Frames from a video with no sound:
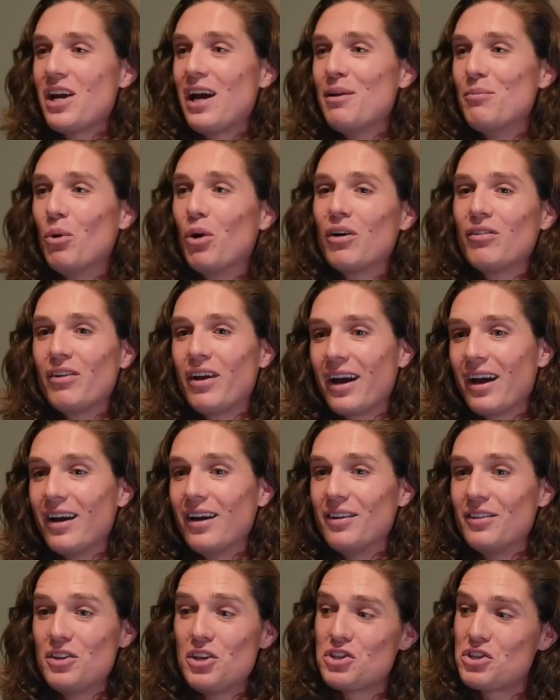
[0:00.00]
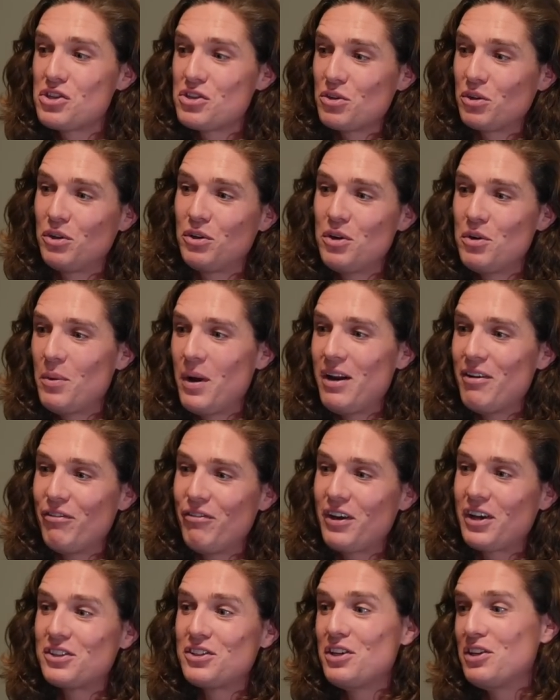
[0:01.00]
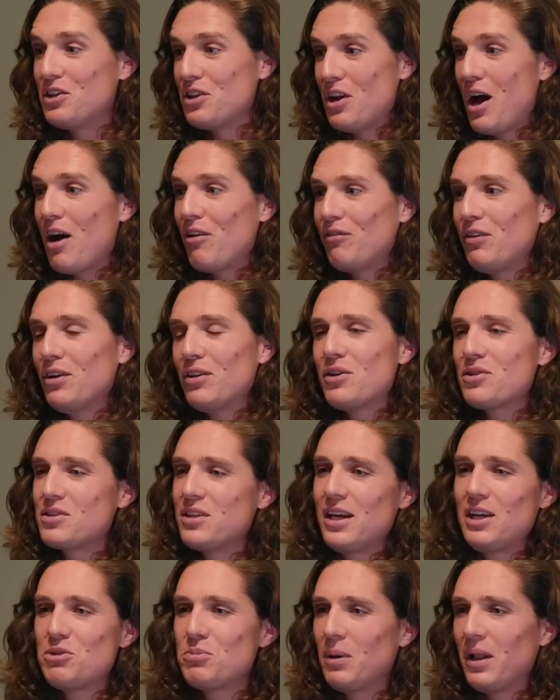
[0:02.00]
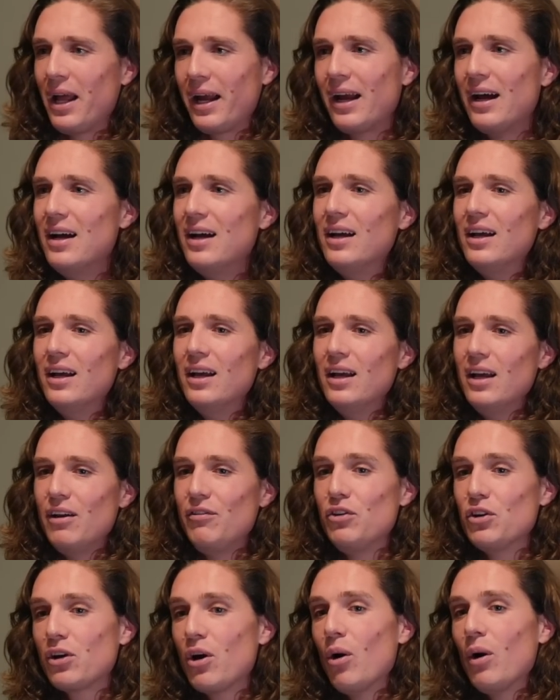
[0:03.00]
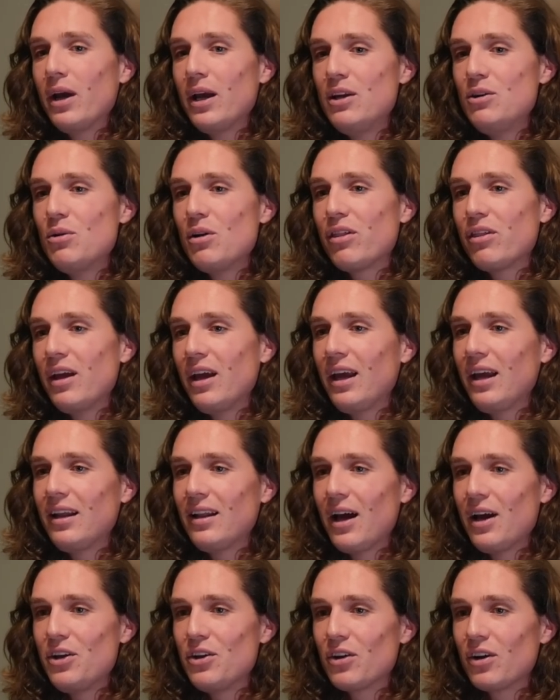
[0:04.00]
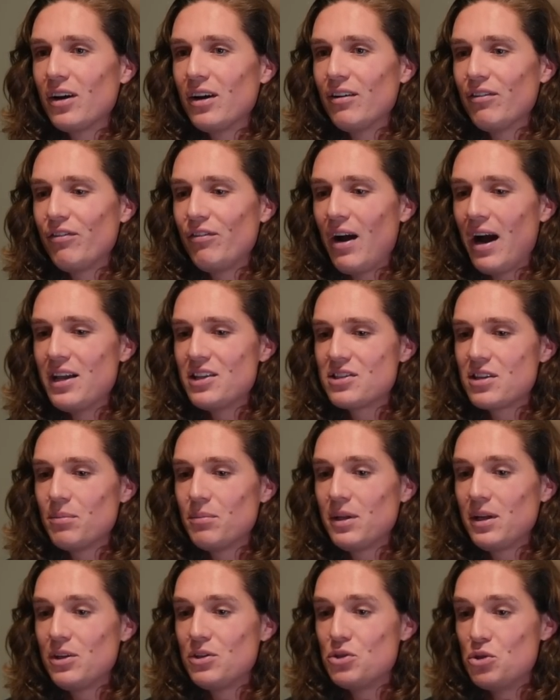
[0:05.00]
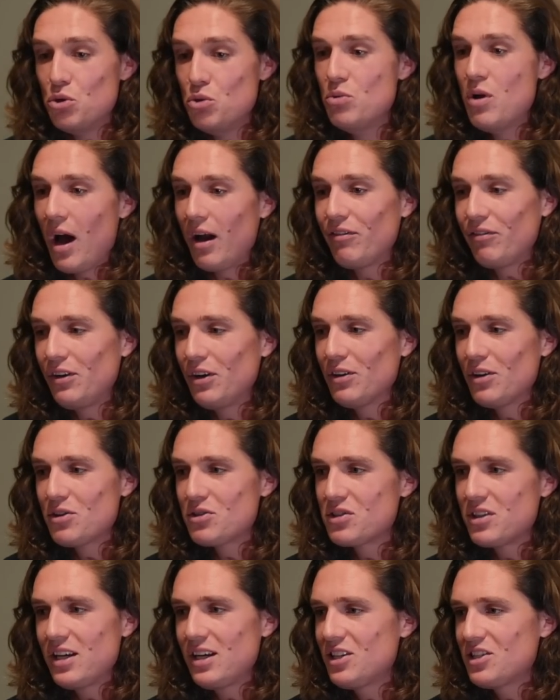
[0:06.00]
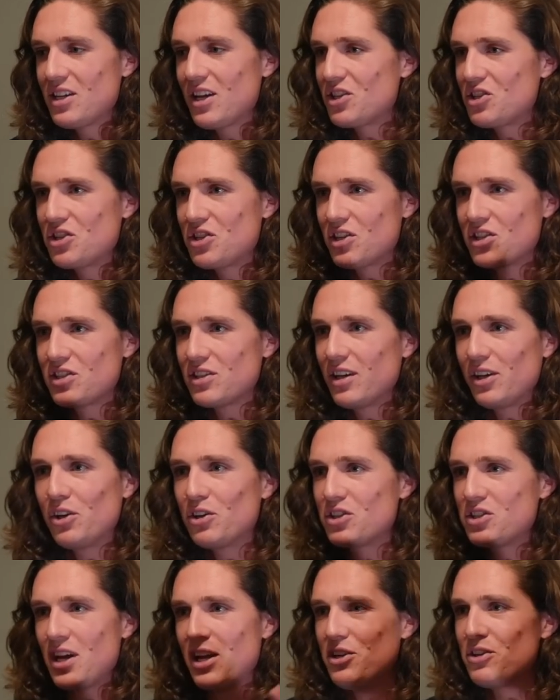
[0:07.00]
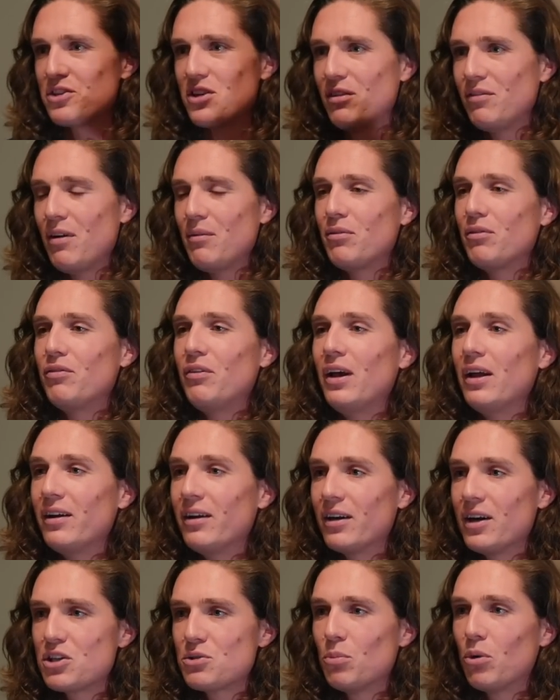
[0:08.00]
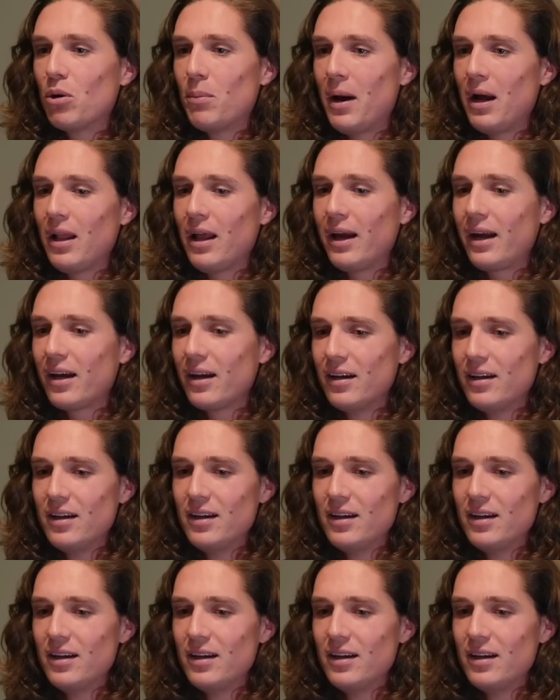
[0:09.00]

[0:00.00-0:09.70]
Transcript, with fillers: I had more of, like, a, this is a good way to fix it, to not feel those things. But, like, if you're going into it thinking that you're going to find something to not feel those things, that's just, like, you're setting yourself up for failure. It's yeah. more about, like,